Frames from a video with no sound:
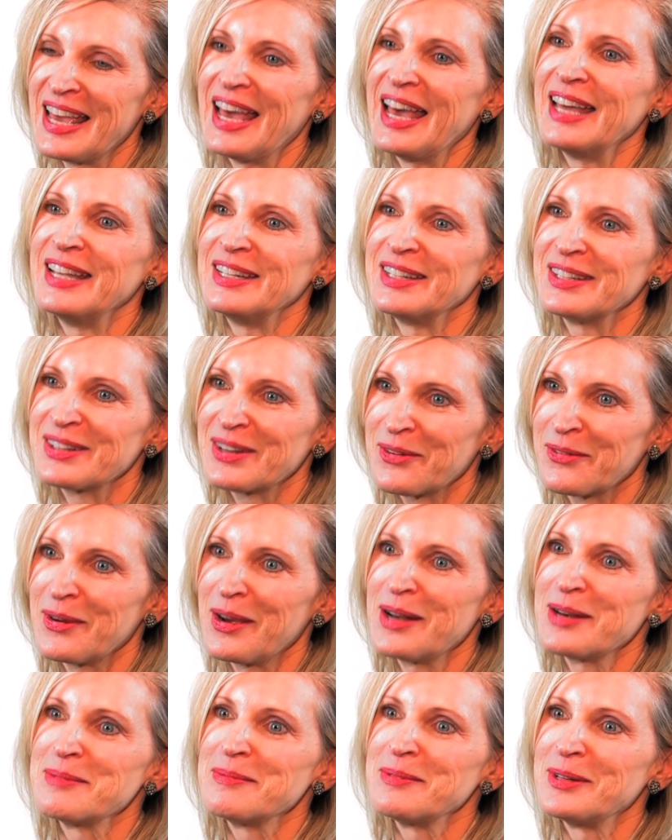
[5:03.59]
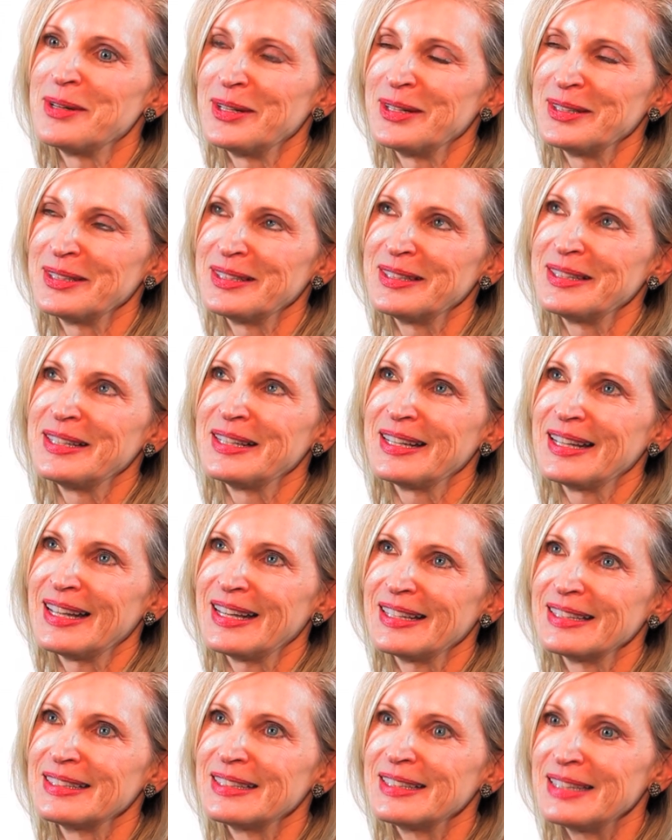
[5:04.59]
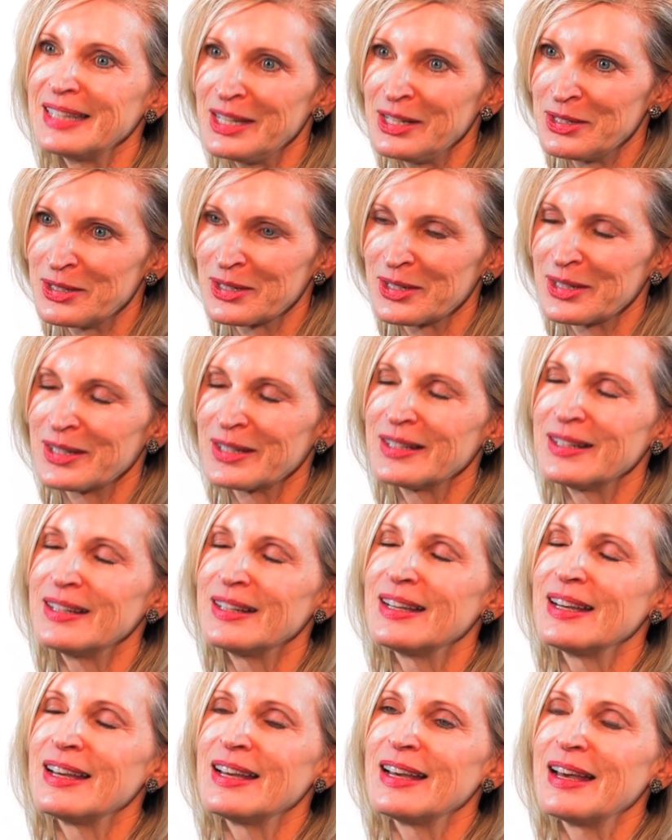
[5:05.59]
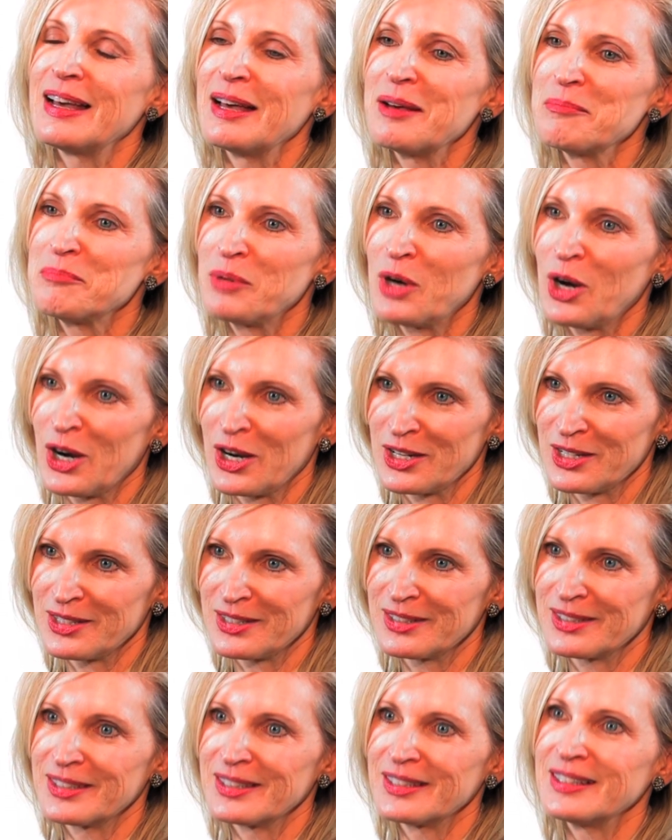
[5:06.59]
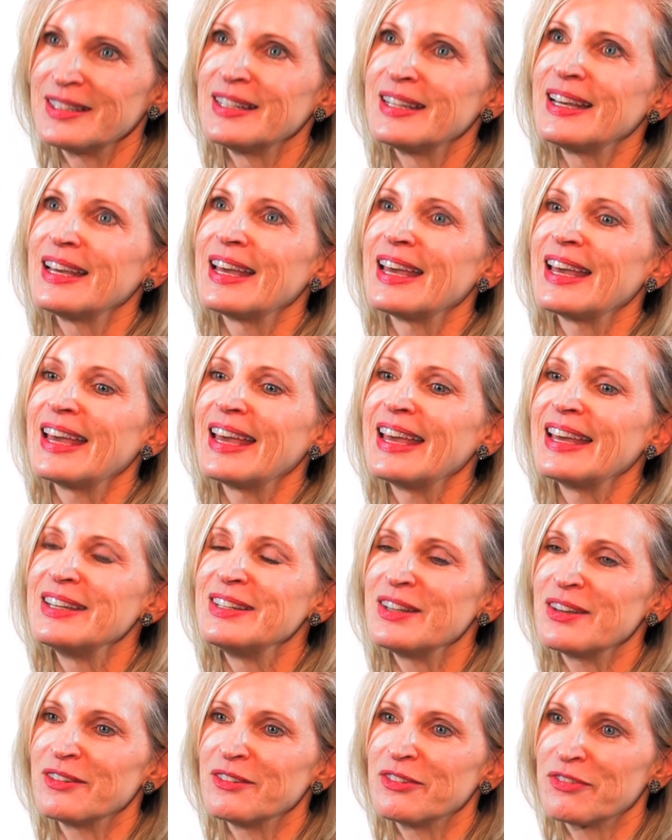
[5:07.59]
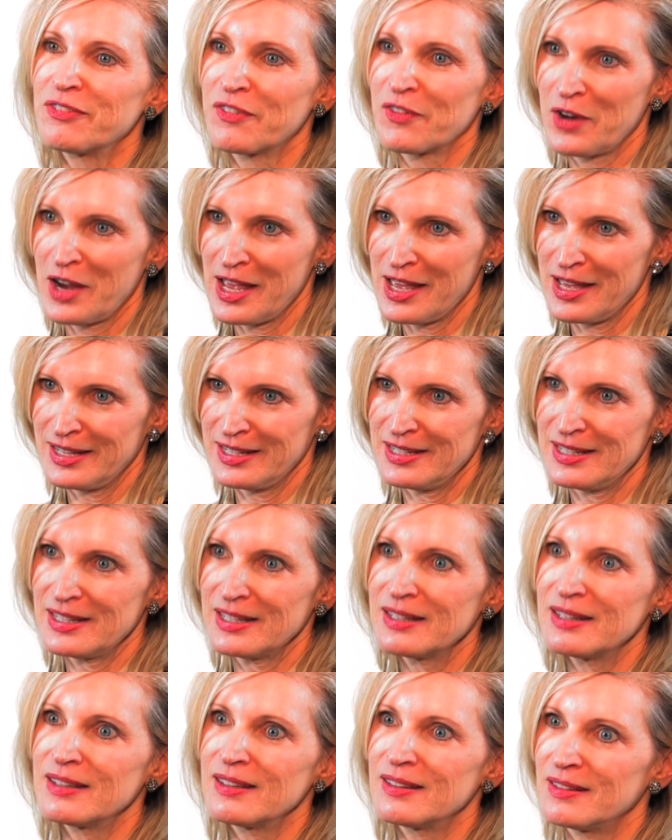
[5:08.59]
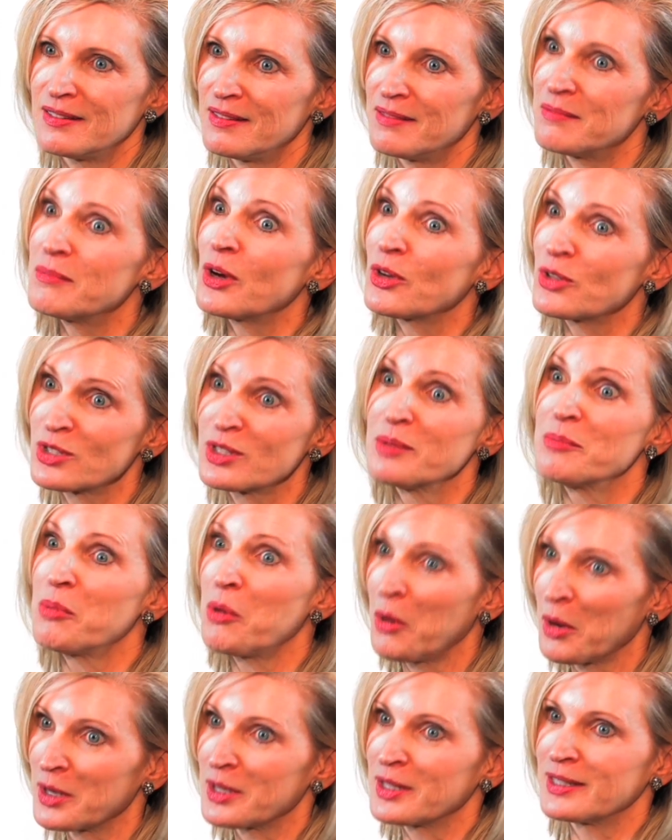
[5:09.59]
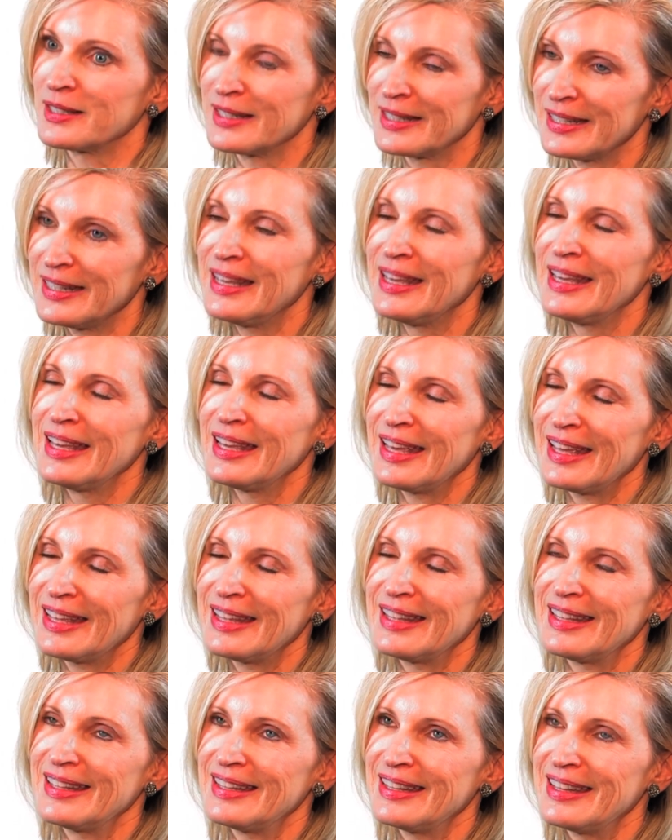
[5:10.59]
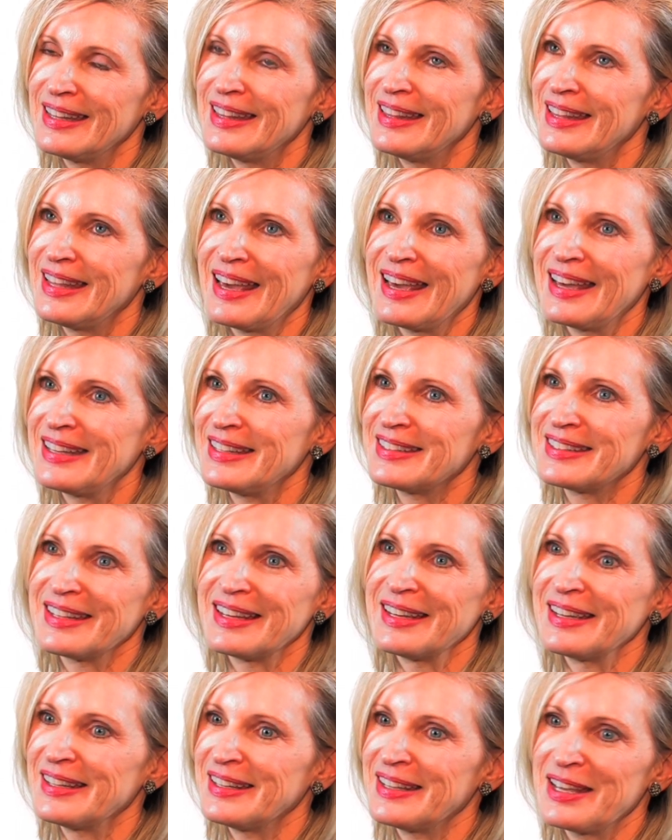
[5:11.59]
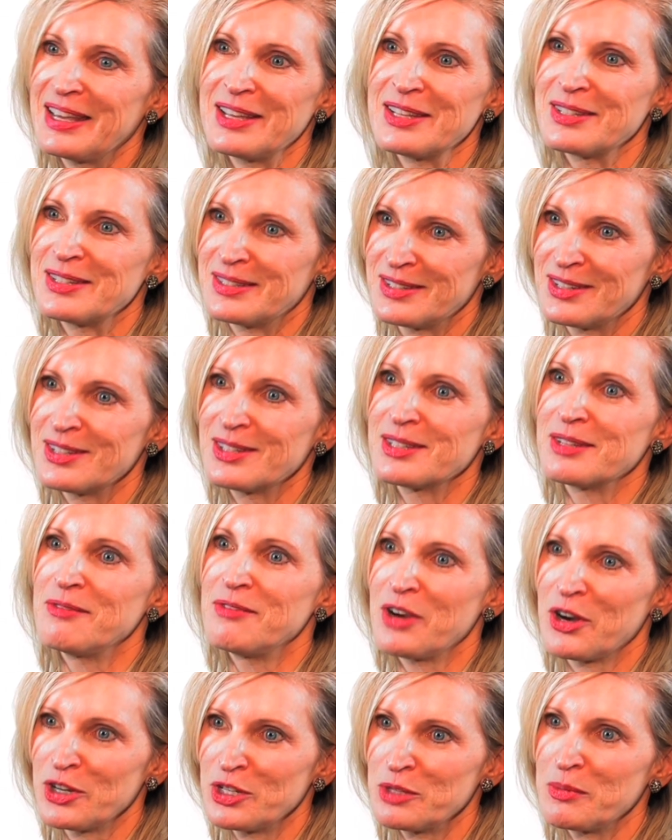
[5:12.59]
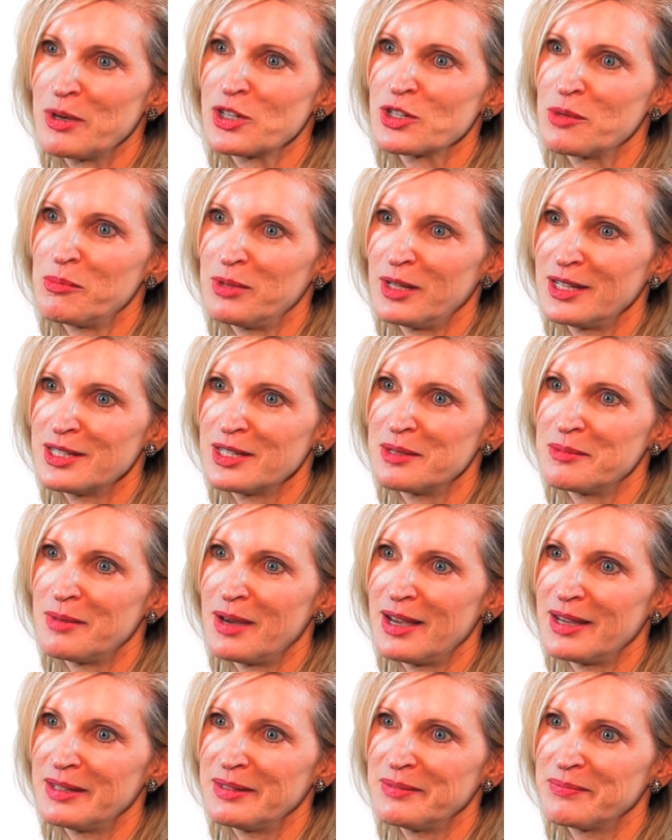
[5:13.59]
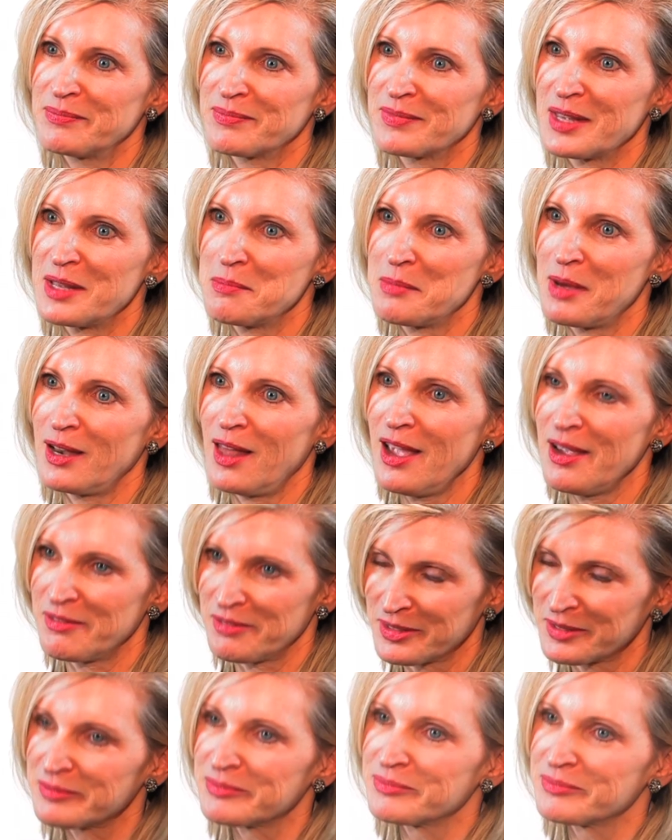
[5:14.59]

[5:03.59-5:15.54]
an incredible leader, a partner, and friend, most importantly, uh, that uh, has just a very special place in my, in my life.